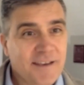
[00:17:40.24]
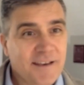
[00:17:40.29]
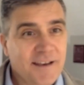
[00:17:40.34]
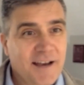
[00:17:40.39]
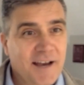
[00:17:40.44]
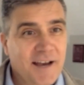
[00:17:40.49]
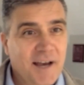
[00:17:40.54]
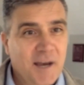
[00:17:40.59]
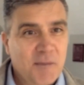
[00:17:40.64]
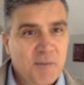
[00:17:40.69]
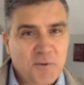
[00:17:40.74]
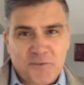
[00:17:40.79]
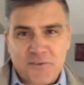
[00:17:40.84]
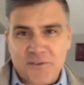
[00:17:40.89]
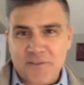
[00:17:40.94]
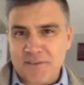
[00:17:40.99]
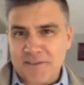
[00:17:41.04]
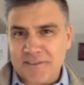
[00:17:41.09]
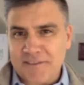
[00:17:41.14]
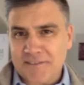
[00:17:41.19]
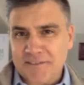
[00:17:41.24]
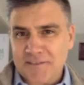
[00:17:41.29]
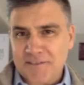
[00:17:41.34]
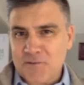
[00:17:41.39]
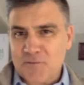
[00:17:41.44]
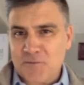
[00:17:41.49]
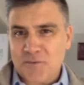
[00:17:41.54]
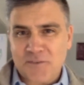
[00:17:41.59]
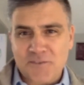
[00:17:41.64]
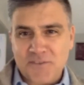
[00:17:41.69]
I personally think there's a
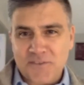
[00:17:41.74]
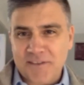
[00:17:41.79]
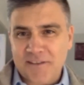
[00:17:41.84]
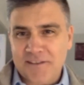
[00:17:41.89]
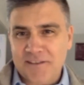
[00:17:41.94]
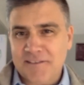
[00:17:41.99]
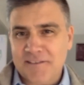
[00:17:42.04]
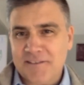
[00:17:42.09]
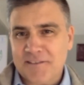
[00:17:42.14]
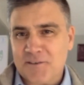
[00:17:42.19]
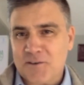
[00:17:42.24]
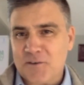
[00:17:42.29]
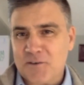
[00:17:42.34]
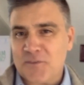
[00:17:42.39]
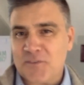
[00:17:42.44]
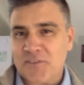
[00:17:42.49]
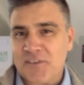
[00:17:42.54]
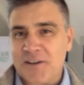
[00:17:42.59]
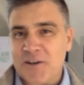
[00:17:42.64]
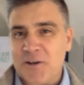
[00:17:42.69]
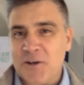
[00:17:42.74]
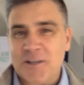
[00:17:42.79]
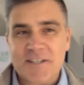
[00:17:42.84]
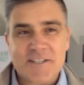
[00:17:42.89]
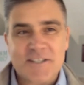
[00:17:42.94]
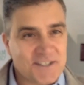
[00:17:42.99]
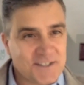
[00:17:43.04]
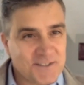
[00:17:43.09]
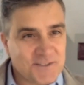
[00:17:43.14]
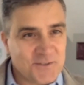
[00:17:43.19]
difference there's a different
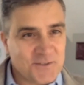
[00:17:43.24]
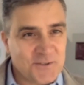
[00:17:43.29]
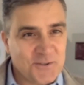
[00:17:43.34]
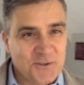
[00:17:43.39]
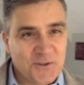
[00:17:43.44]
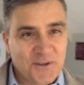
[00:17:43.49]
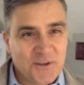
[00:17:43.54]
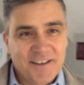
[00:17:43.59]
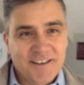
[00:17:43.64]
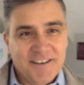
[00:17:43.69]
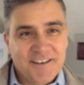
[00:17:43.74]
psychology to